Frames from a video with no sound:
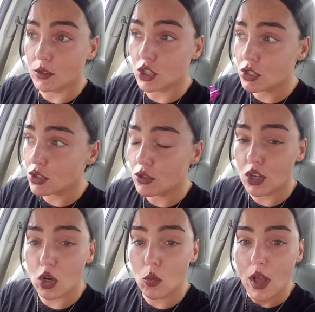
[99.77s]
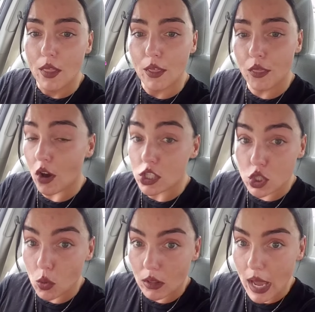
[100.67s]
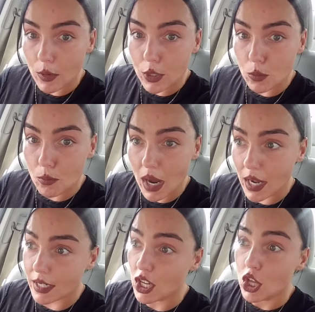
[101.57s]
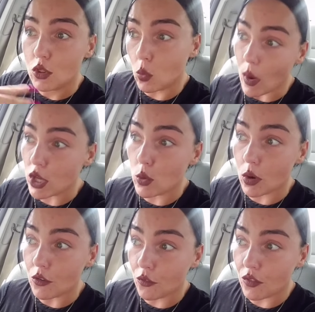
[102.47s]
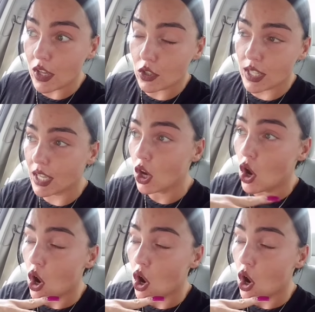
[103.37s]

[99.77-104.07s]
Just so you know, the thoughts you allow in your mind, the way you are feeling,